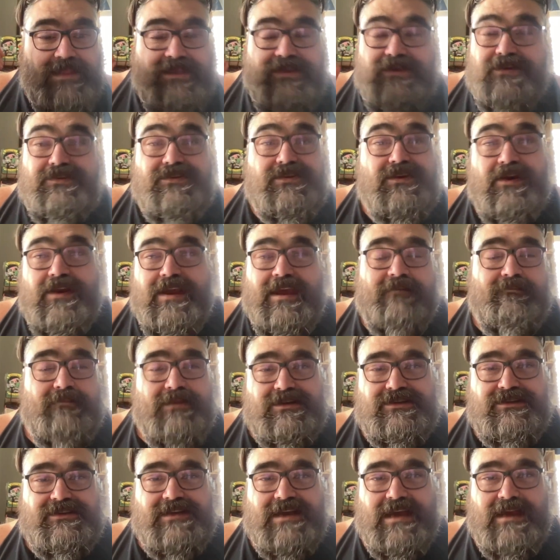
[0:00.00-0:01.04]
You don't have
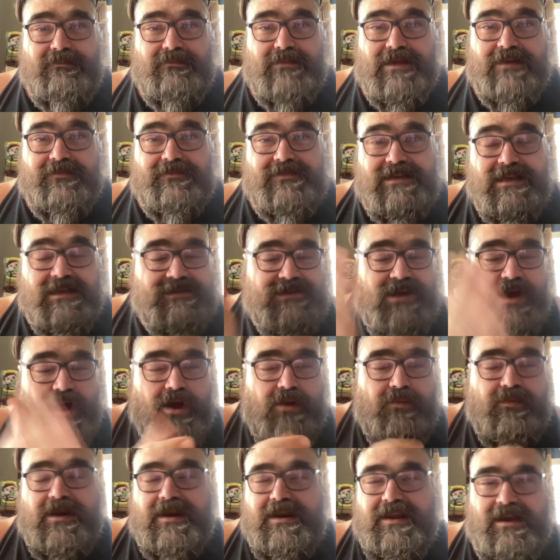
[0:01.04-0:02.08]
much time left. It's
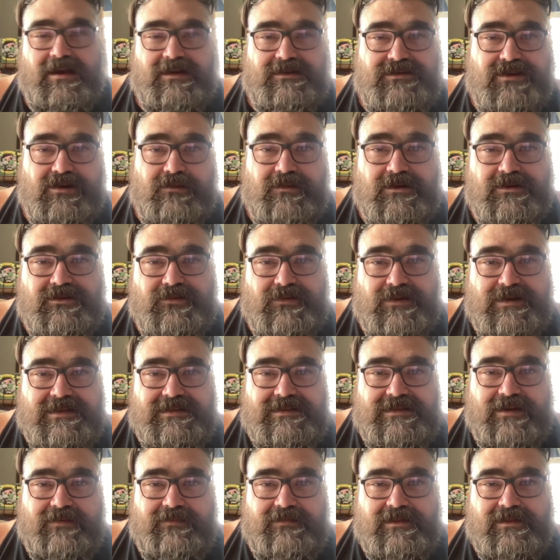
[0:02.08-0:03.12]
already October
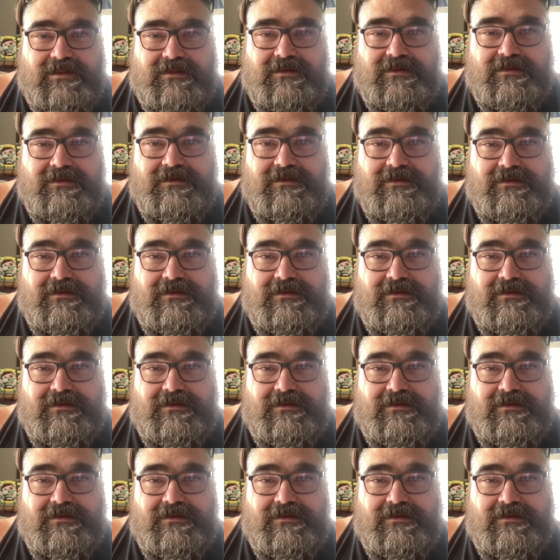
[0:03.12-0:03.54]
27th.